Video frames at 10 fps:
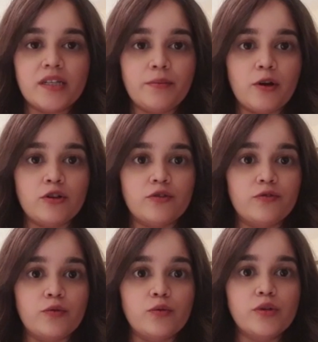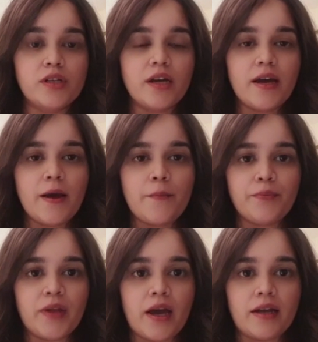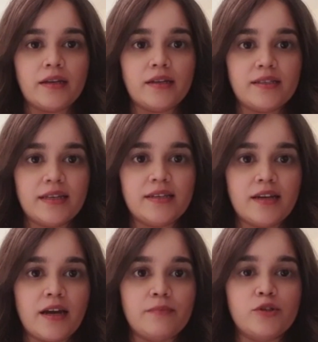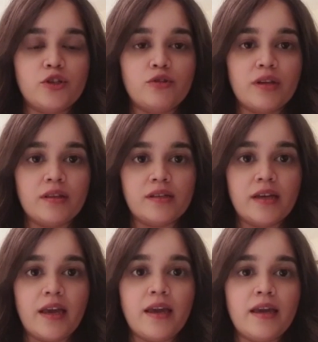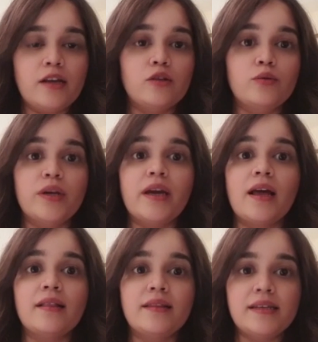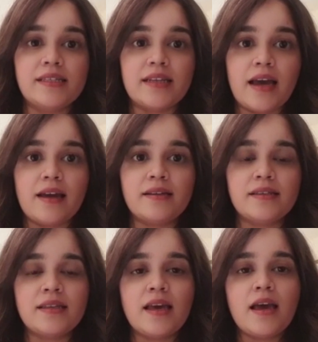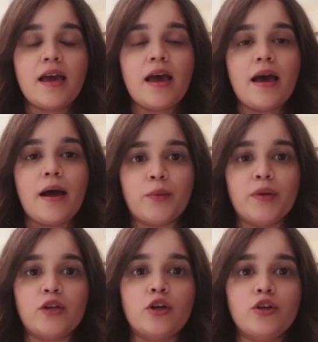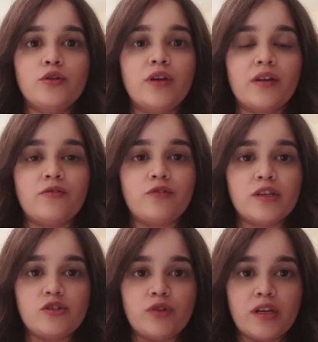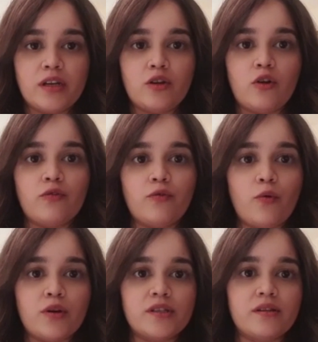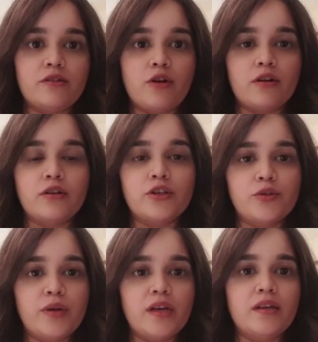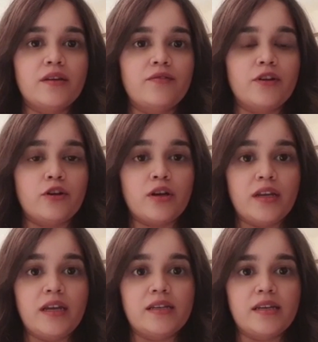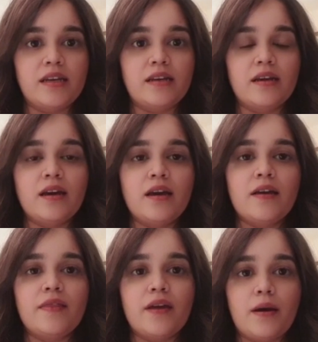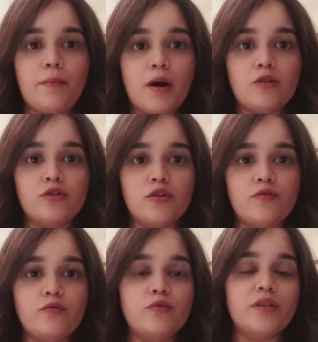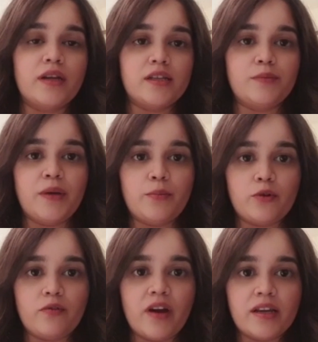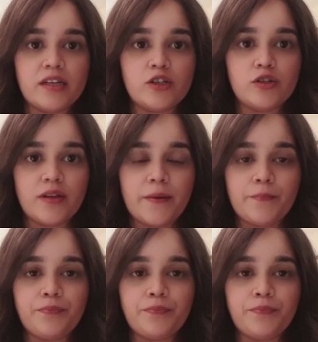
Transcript: amount of food at set times during the day, including healthy snacks, but not to get frustrated or force their toddler to eat if they're not eating the amount of food that is being provided to them.